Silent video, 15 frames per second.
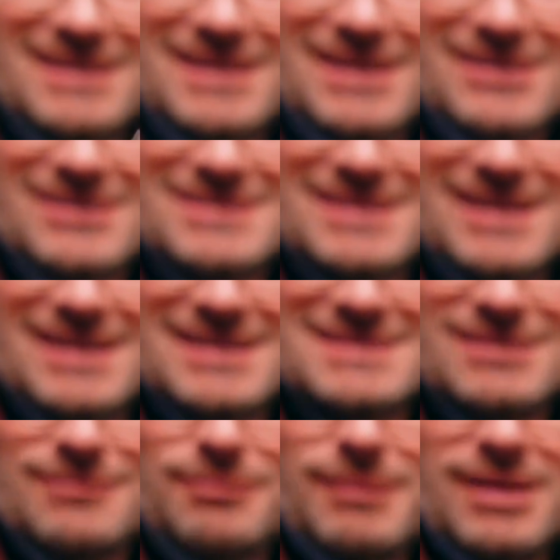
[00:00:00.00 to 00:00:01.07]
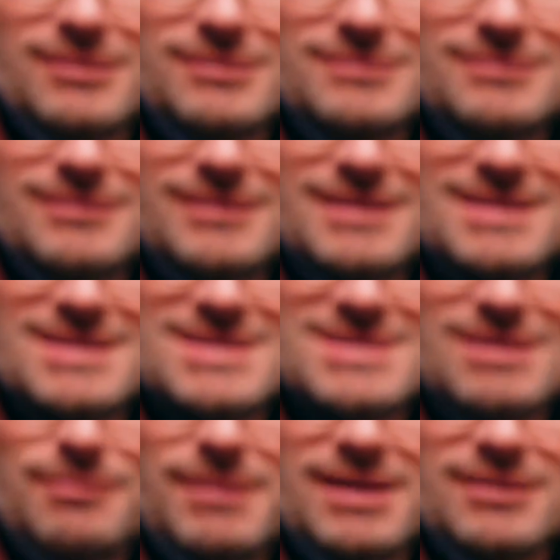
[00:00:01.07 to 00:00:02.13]
There's uh, some metal,
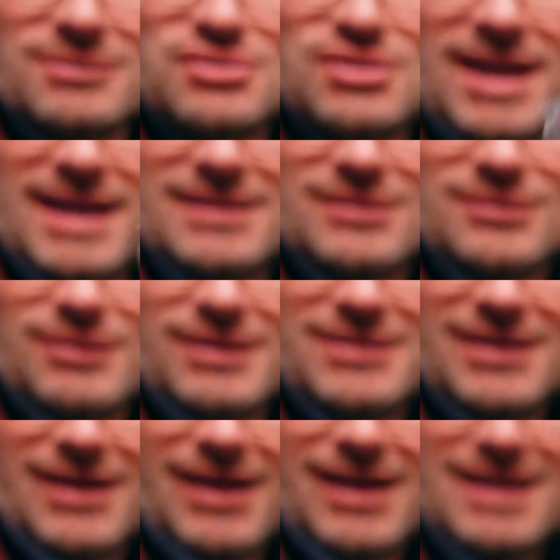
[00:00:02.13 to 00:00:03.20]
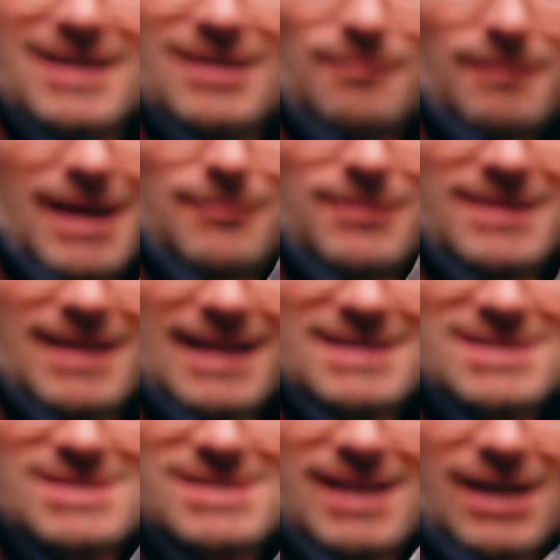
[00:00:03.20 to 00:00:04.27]
some metal chains right there. Maybe
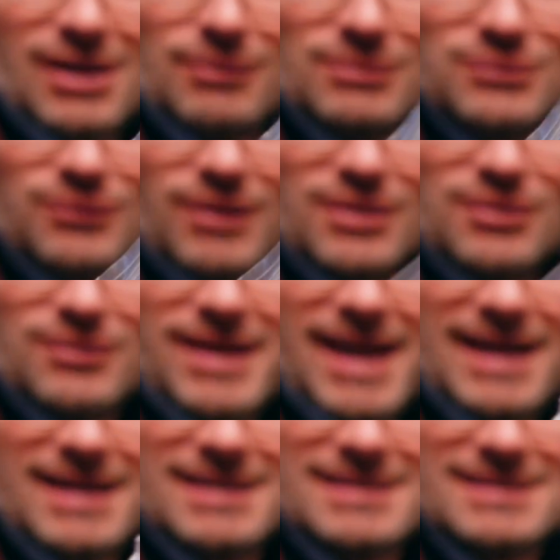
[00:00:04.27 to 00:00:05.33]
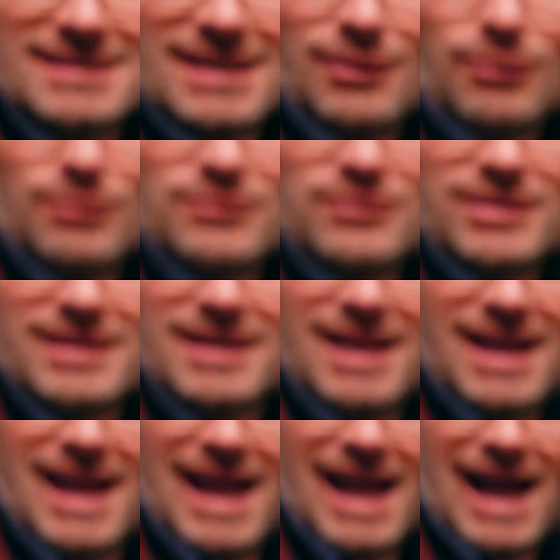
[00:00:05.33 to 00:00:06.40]
that's, that goes around your neck, that holds it.
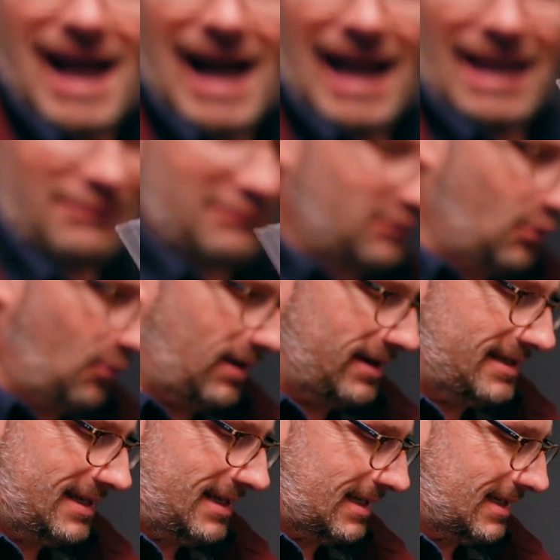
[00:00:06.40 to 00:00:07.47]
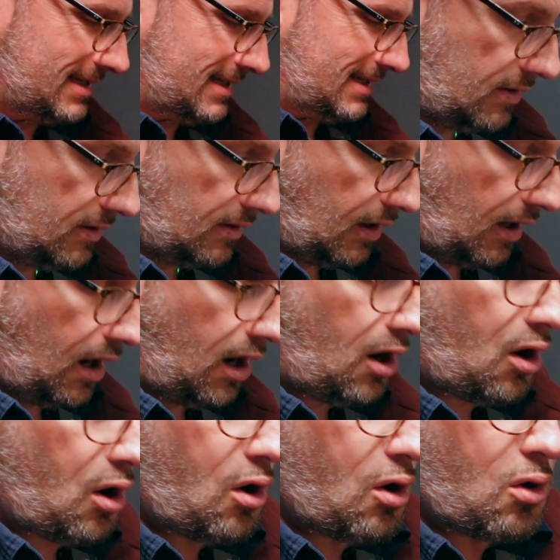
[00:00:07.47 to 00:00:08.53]
I have no idea.
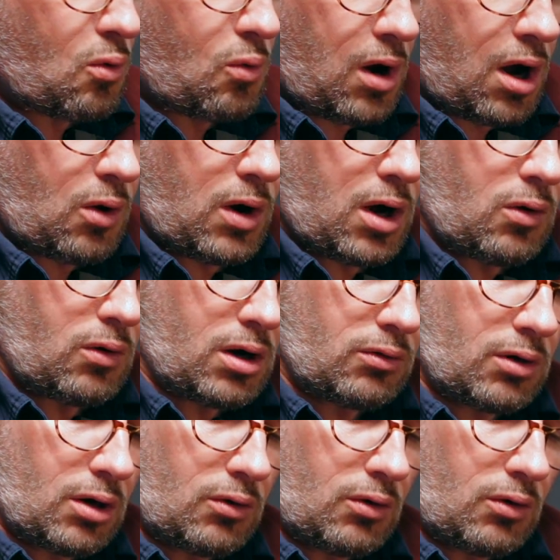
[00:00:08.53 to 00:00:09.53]
Oh, oh, oh, oh, oh,